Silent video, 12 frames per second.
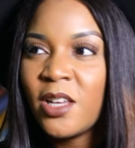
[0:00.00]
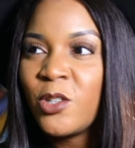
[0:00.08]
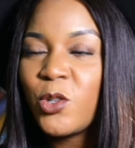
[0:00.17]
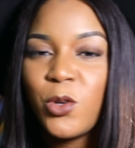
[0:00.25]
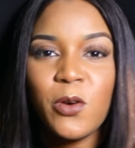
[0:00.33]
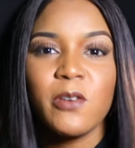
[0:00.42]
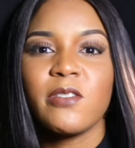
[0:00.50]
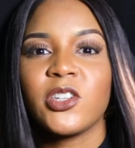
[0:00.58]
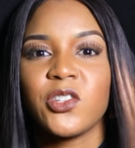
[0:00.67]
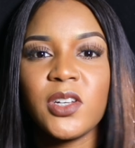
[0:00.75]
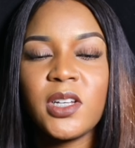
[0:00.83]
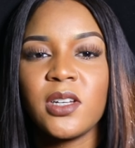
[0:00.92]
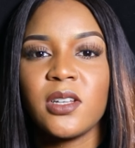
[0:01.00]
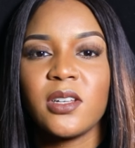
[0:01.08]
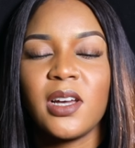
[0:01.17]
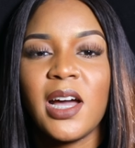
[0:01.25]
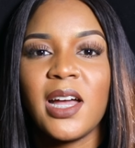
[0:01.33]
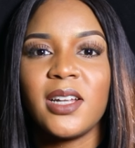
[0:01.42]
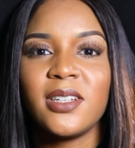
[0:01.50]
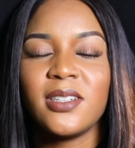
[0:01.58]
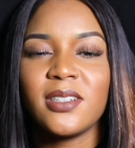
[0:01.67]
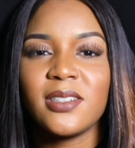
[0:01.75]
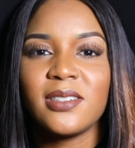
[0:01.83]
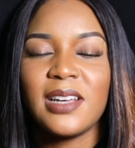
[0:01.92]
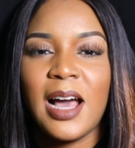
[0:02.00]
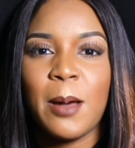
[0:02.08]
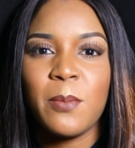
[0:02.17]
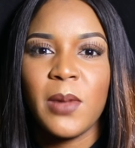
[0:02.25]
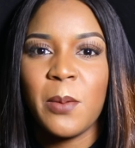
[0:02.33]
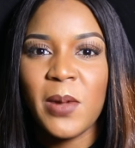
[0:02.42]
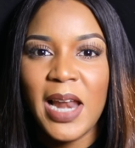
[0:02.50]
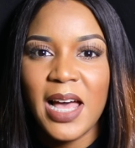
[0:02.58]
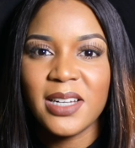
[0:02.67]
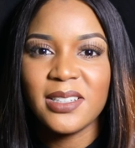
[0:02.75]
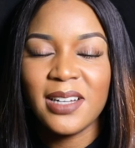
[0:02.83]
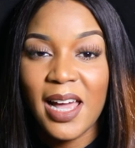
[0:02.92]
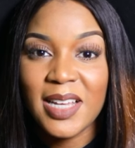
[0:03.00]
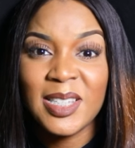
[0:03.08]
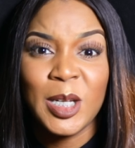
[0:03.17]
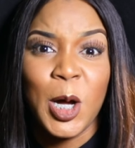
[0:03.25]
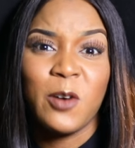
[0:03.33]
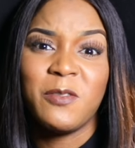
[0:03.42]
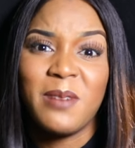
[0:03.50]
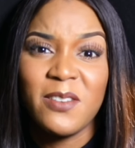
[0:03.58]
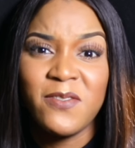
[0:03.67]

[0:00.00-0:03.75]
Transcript: So you're a Christian, and I'm, I'm, glad. Like I said, half of my